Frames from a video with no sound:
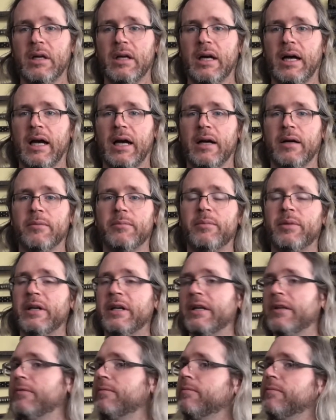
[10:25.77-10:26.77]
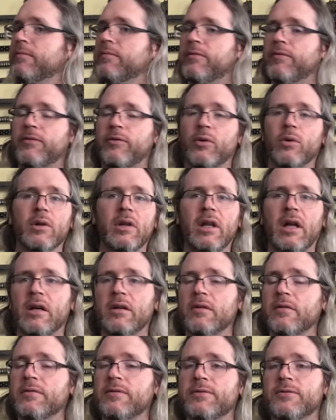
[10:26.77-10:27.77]
But for a lot
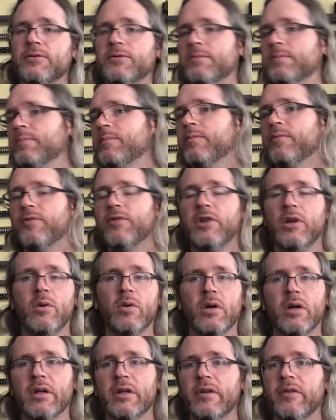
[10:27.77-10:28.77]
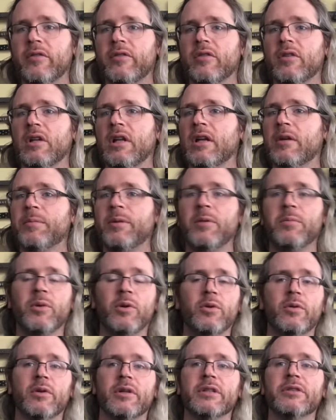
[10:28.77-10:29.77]
of flow artists, a lot of people
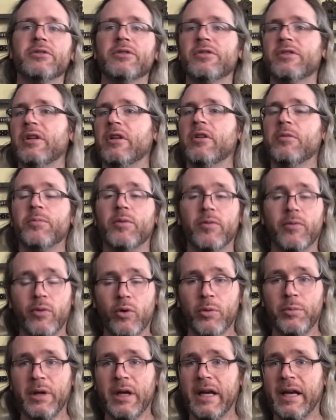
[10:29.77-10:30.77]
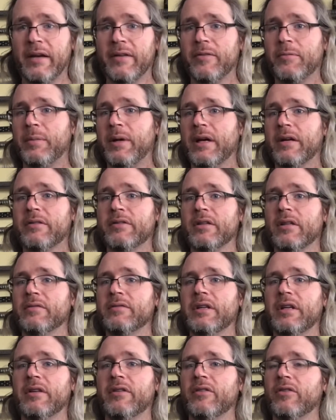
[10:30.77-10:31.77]
who are interested in the performing aspect of
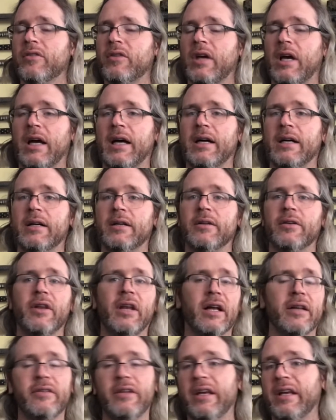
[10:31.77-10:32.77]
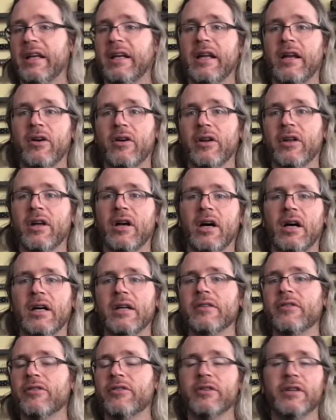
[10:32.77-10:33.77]
it, not taken out of
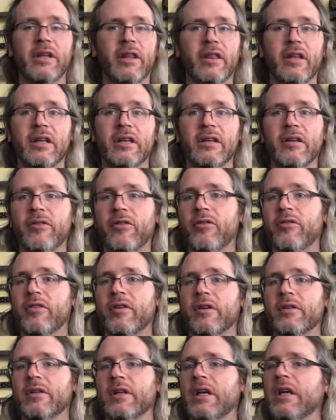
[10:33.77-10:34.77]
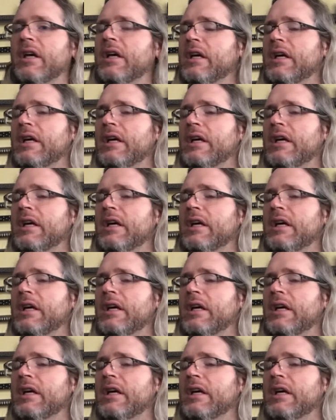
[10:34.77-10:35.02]
cons or anything necessarily,